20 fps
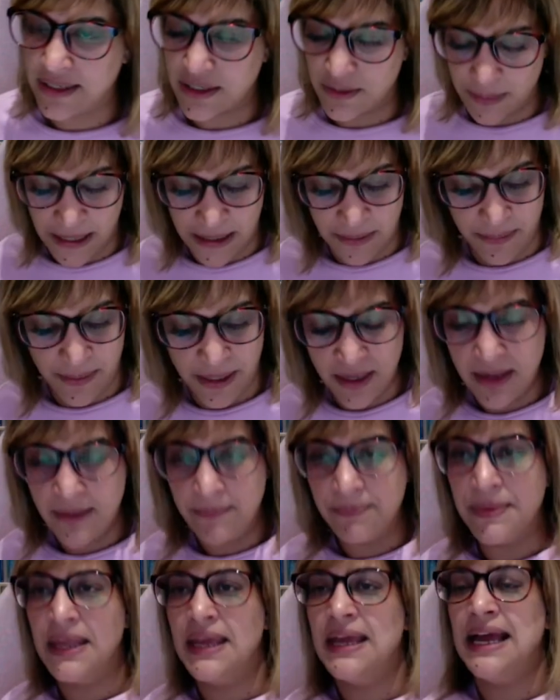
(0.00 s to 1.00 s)
paper.
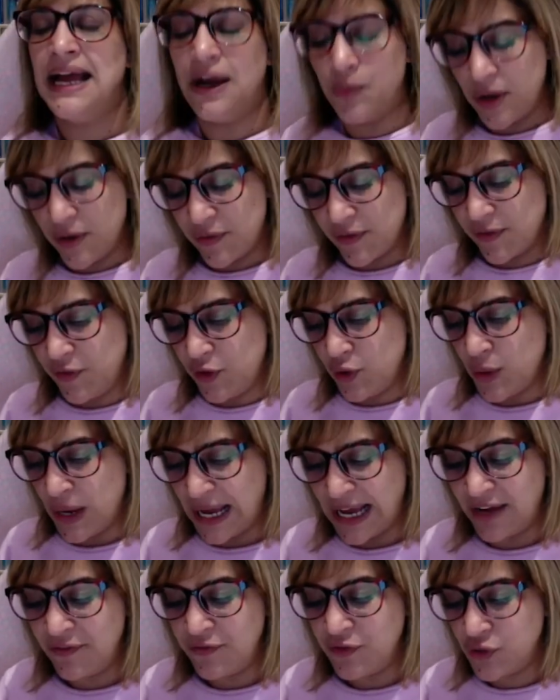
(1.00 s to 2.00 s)
However, if you
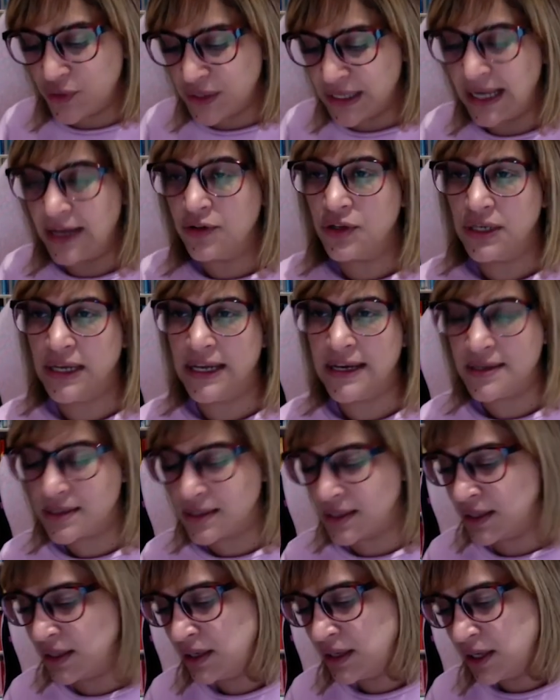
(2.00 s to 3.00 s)
have your
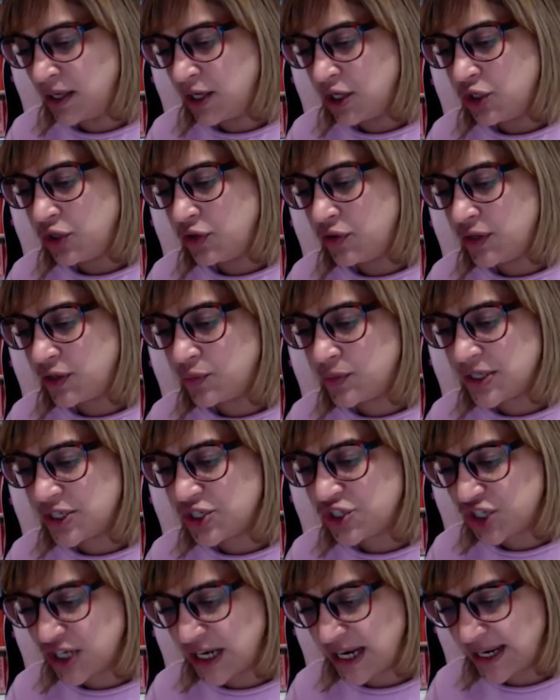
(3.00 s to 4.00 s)
calculator, you can always
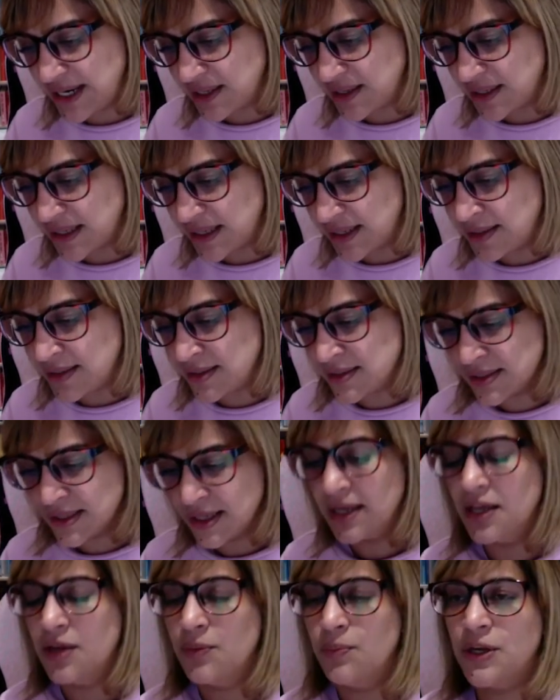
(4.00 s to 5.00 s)
check things
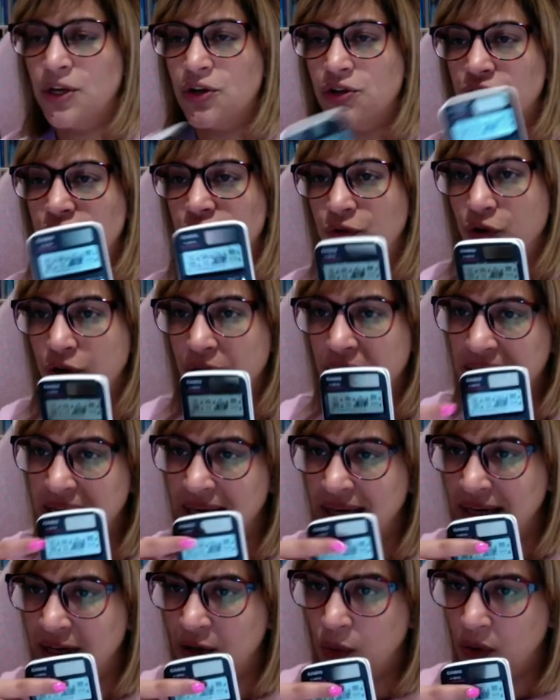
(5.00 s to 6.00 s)
because you've got an
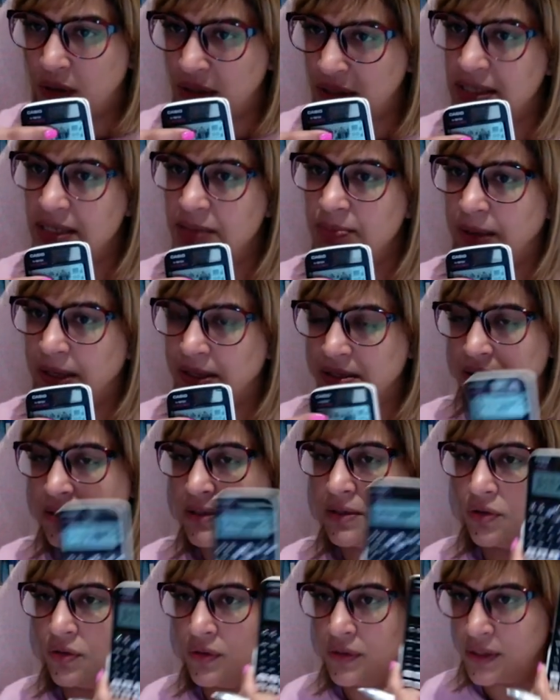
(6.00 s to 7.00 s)
inequality
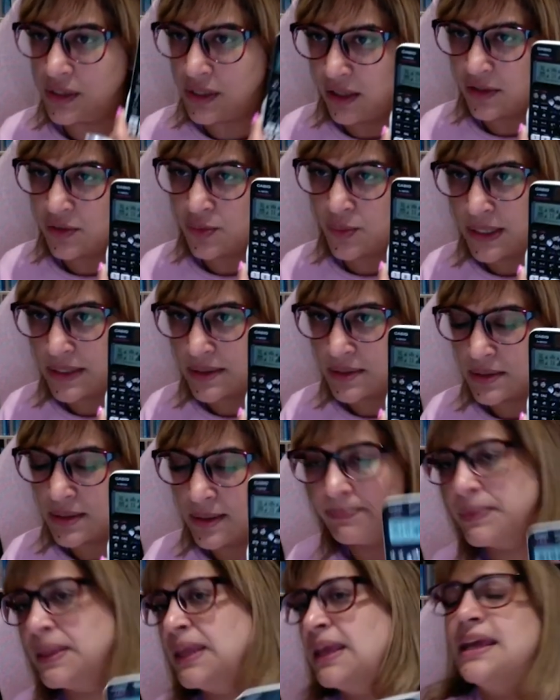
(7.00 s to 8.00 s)
button on the class whiz.
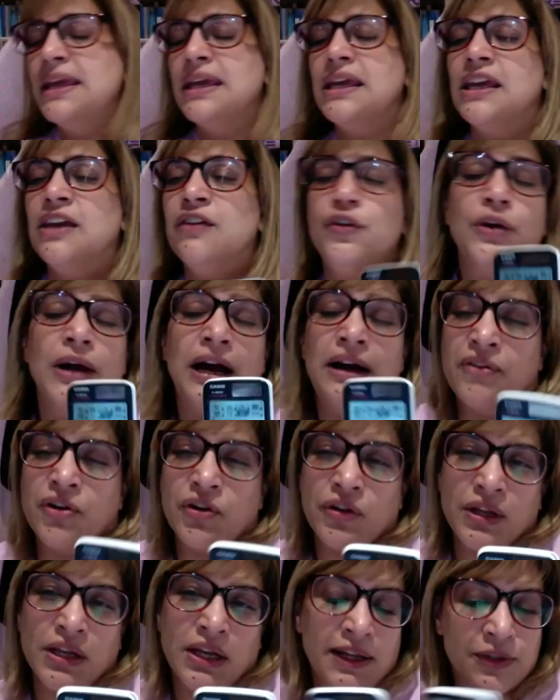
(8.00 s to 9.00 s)
If you haven't got
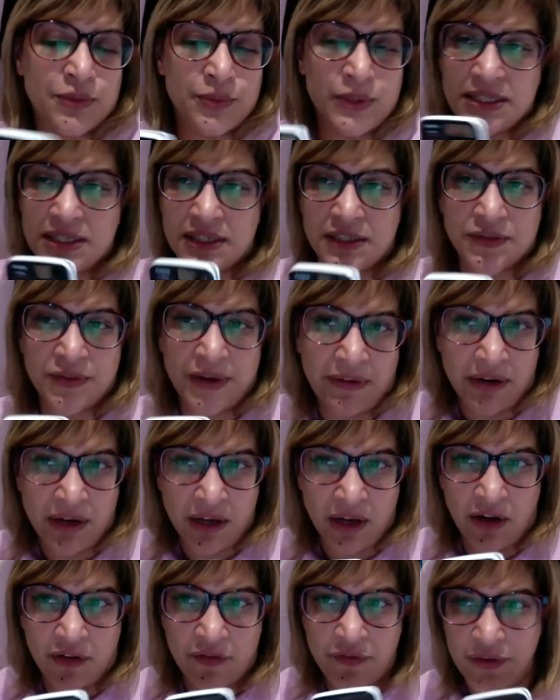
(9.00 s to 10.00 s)
the class whiz, that's fair
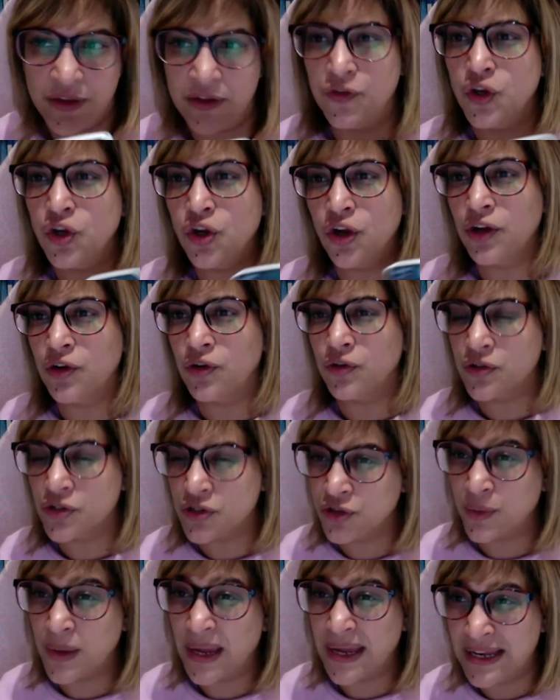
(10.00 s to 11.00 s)
enough. If you're going on to
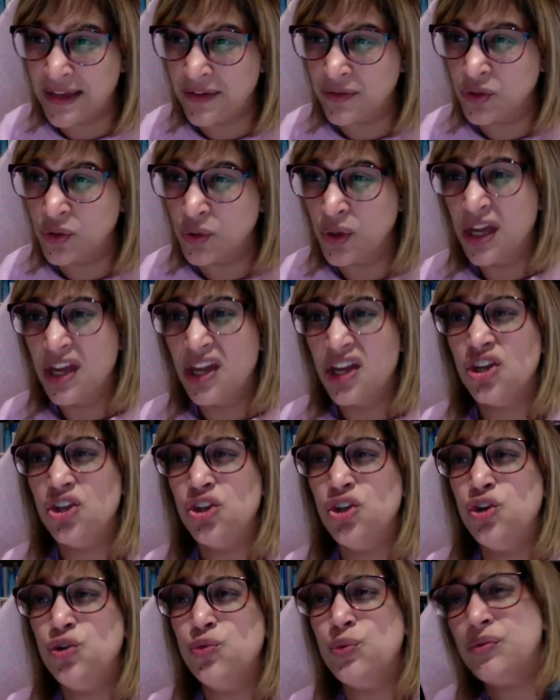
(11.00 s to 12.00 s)
do A-level,
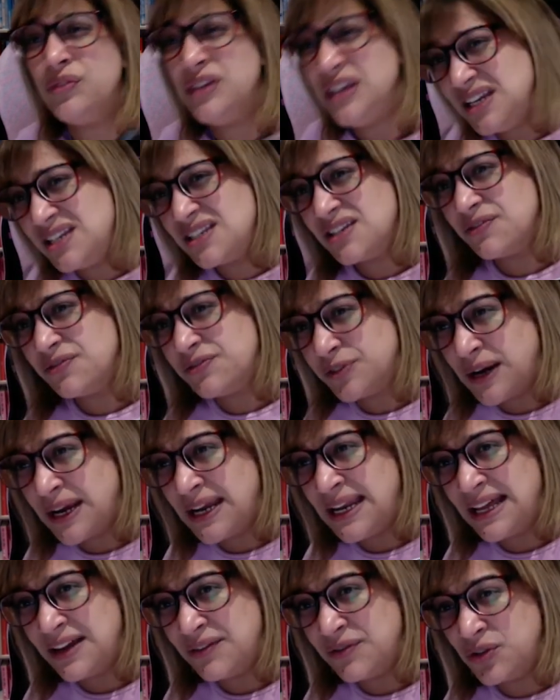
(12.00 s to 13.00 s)
you will need it for
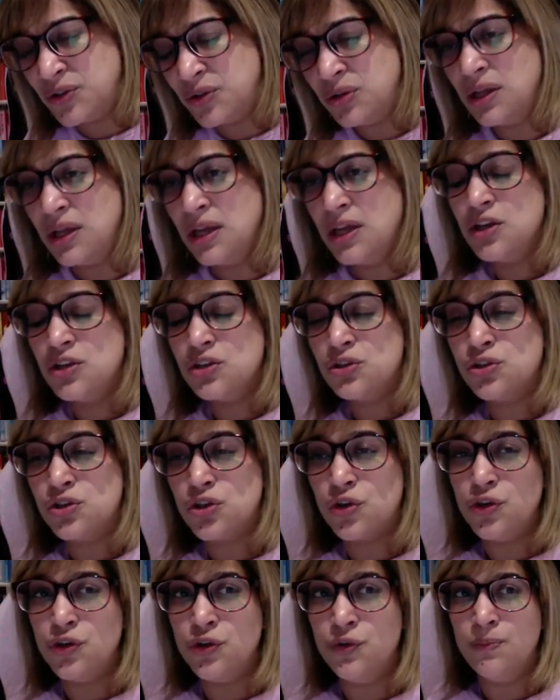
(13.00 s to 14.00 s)
A-level, so
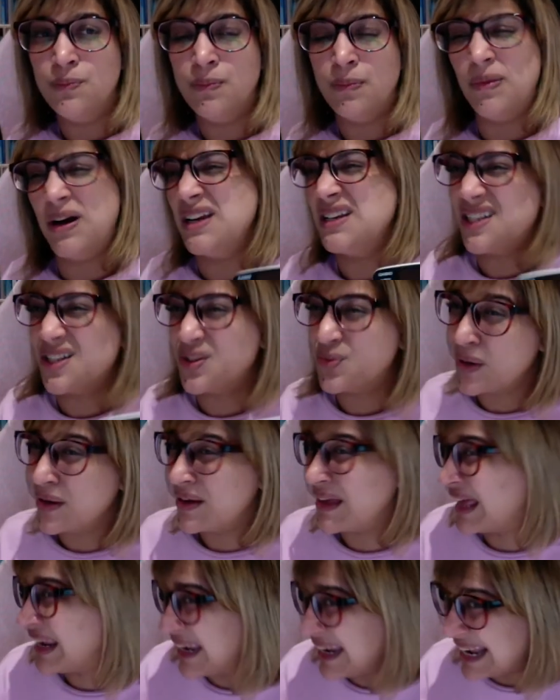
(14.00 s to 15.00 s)
you might as well
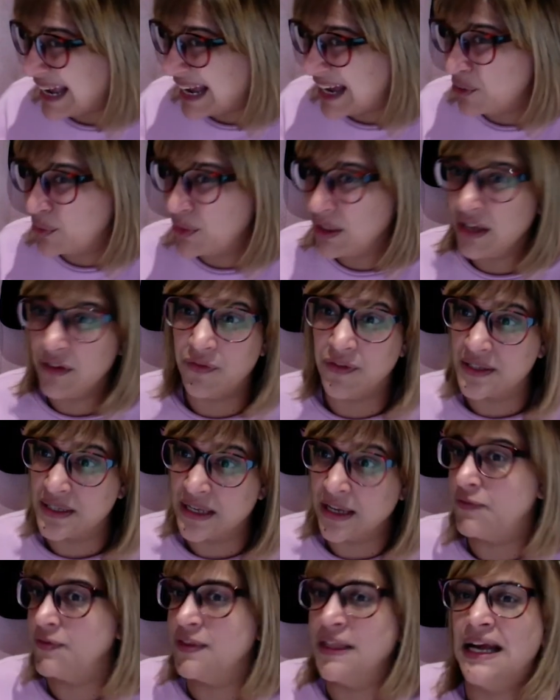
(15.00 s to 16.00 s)
get it now
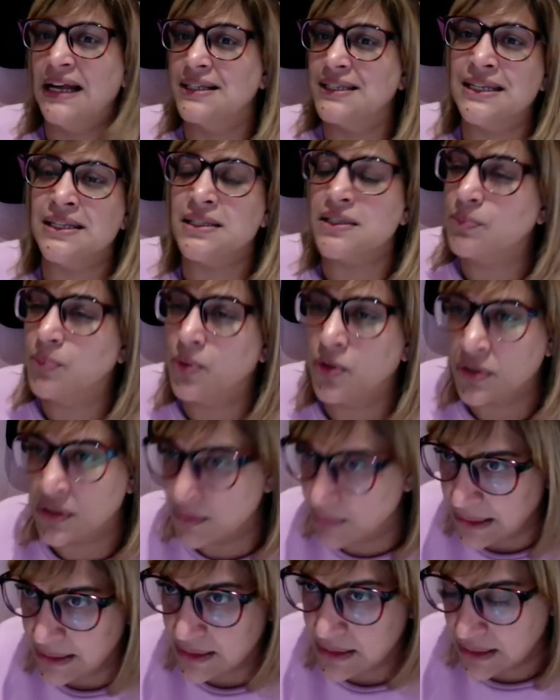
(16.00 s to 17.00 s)
if that is a
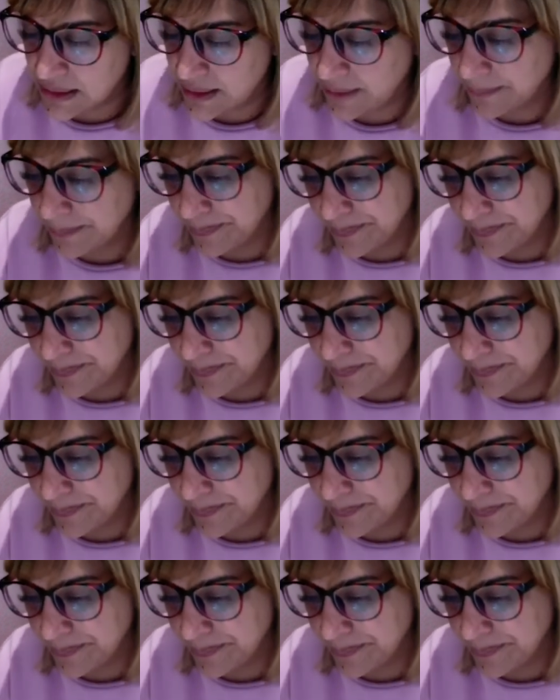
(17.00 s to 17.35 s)
possibility.